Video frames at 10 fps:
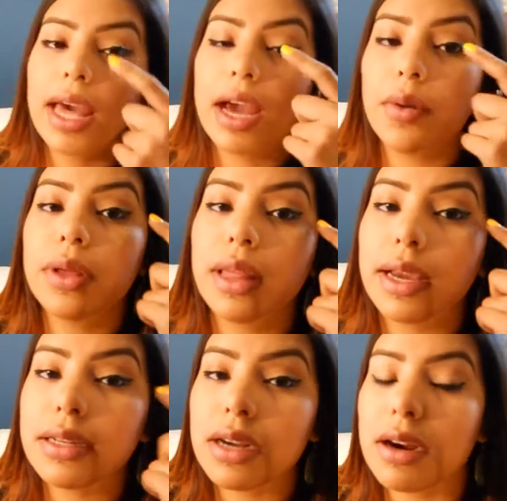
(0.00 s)
how we
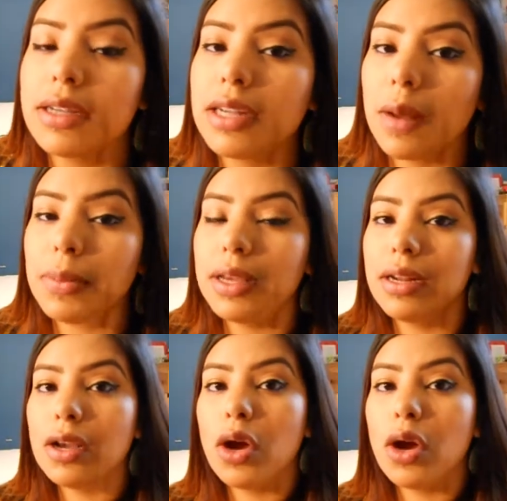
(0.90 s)
lined our top lid,